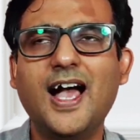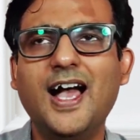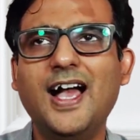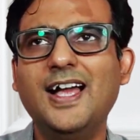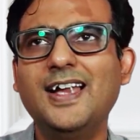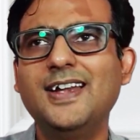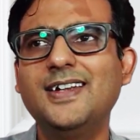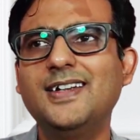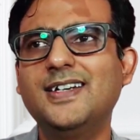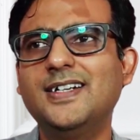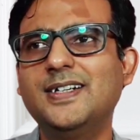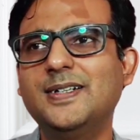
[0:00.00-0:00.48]

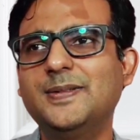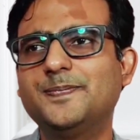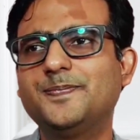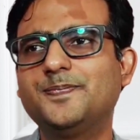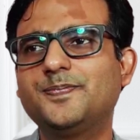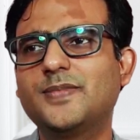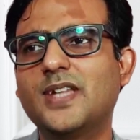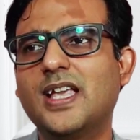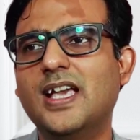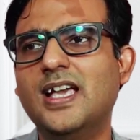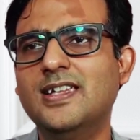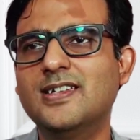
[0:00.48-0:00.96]
And uh,
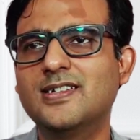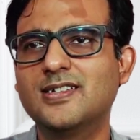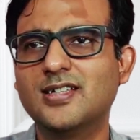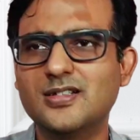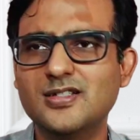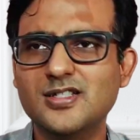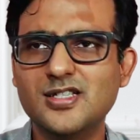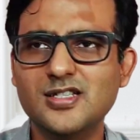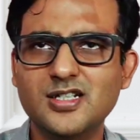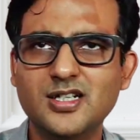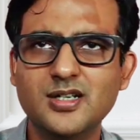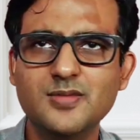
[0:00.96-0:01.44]
in
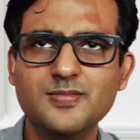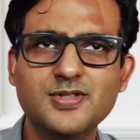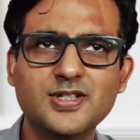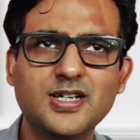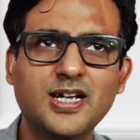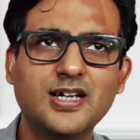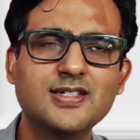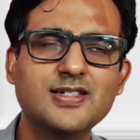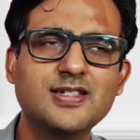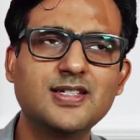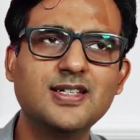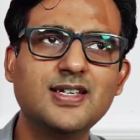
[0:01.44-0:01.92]
such
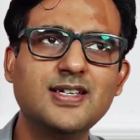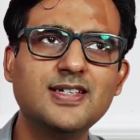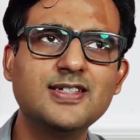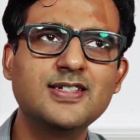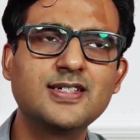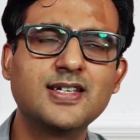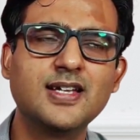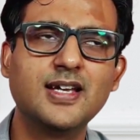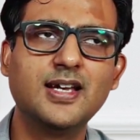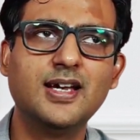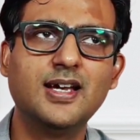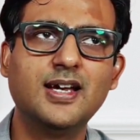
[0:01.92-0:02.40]
circumstances,